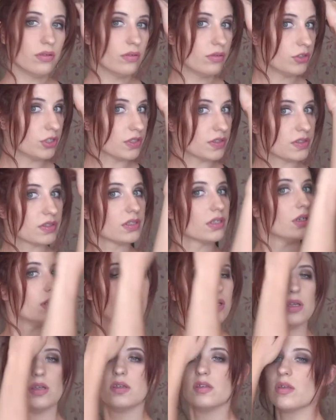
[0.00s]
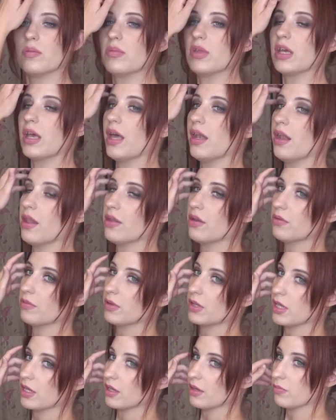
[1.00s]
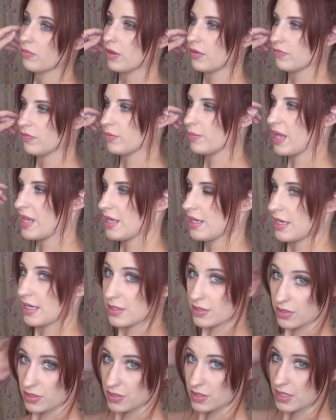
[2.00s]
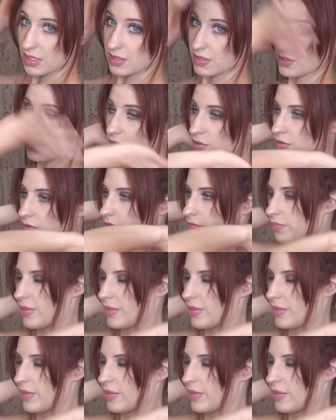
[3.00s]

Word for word: Just something. Another really good one for belly dancers is to,